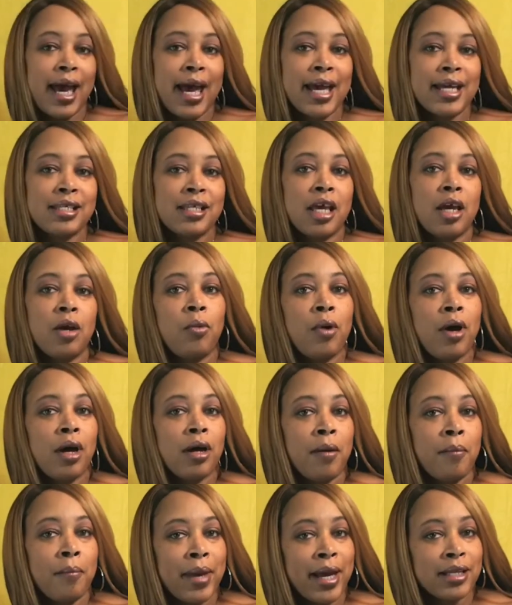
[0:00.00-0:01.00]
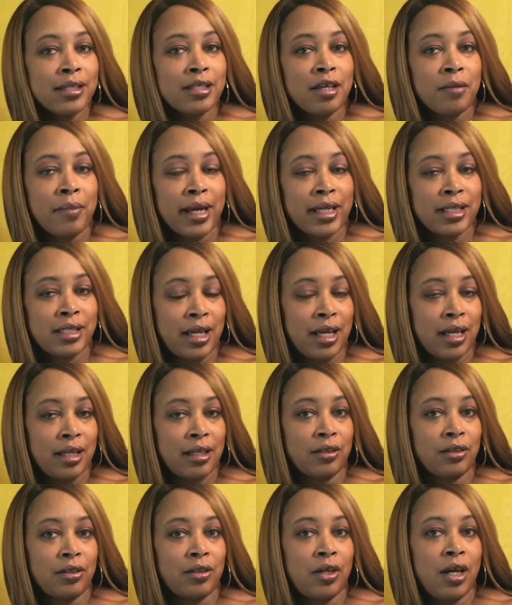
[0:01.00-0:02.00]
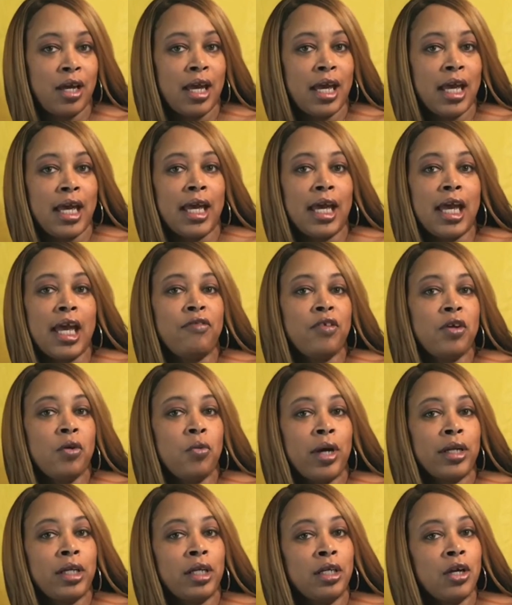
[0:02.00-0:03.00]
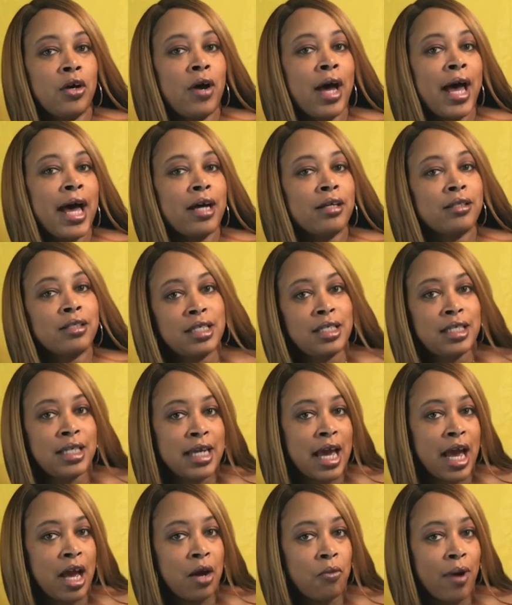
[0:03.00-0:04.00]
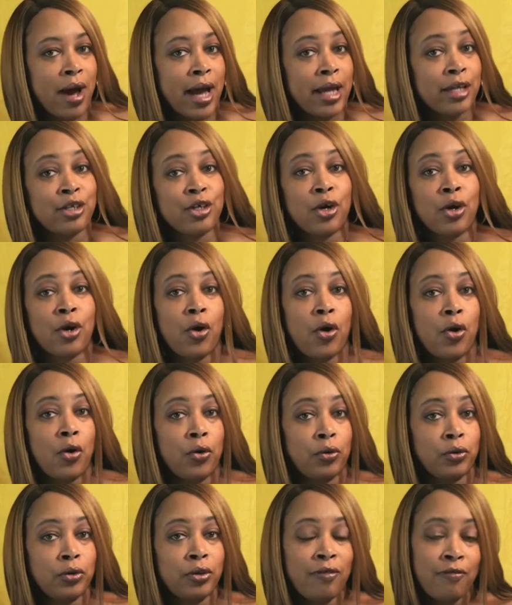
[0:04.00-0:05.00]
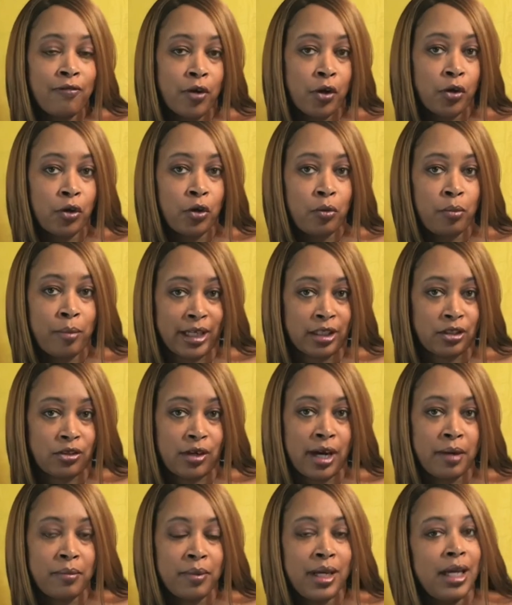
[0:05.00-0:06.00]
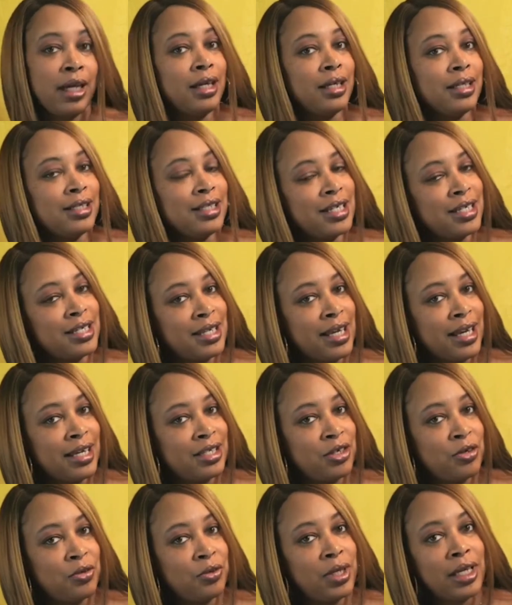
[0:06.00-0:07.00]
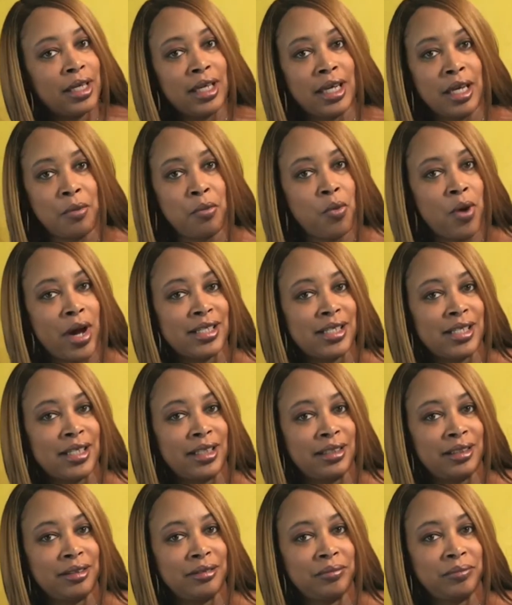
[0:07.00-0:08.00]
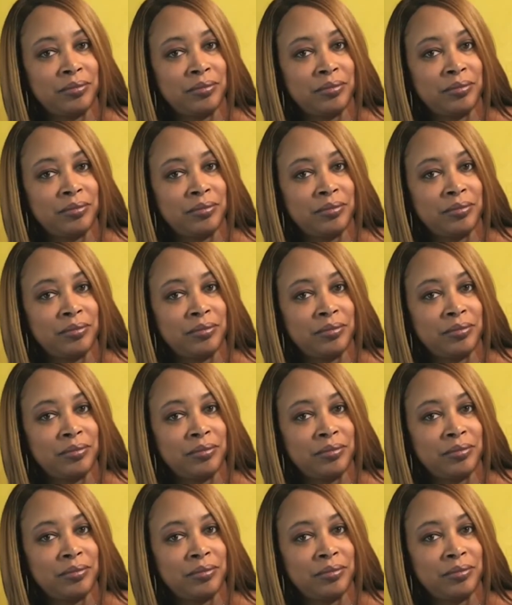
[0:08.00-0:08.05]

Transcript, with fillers: guys and welcome back to my channel. If you want to know how to DIY your own photo backdrop, just stay tuned and keep watching.